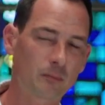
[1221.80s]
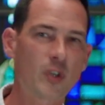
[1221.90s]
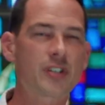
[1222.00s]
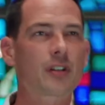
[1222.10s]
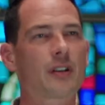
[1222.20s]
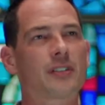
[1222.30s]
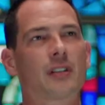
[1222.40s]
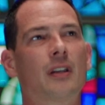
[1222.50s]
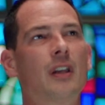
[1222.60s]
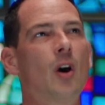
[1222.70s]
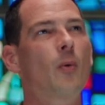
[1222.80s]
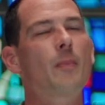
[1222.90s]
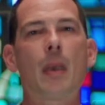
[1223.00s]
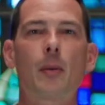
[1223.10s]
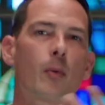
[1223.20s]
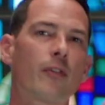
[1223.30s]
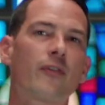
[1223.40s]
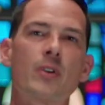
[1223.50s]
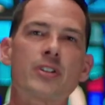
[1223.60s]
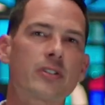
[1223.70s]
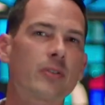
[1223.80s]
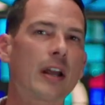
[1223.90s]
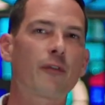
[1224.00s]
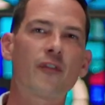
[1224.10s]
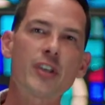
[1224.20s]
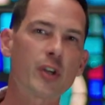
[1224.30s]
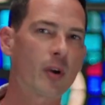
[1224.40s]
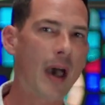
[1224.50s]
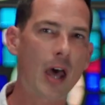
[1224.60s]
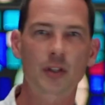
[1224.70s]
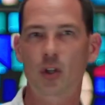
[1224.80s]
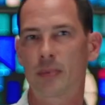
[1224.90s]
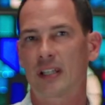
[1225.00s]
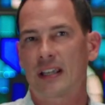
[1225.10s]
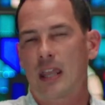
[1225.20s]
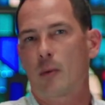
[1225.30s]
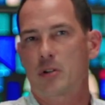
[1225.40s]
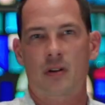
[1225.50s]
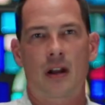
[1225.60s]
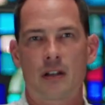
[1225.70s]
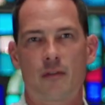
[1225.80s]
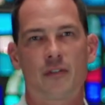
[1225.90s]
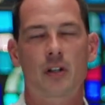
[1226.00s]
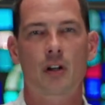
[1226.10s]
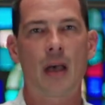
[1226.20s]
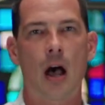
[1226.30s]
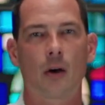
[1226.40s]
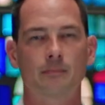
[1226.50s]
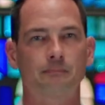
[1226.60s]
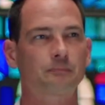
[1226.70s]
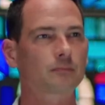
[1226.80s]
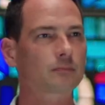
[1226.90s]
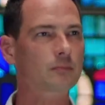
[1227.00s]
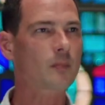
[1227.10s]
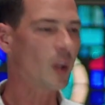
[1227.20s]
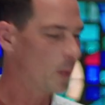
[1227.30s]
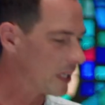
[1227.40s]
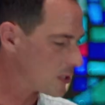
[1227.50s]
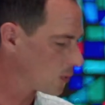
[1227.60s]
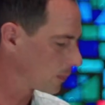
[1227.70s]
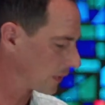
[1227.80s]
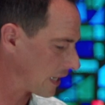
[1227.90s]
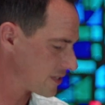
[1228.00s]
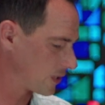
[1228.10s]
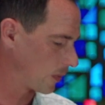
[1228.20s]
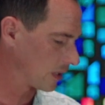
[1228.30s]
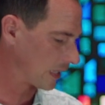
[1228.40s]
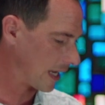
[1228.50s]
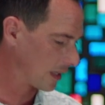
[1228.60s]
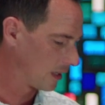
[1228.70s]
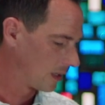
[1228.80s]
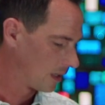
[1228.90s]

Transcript: We try to figure him out a little bit like they were trying to figure him out. And we get to a place to where like,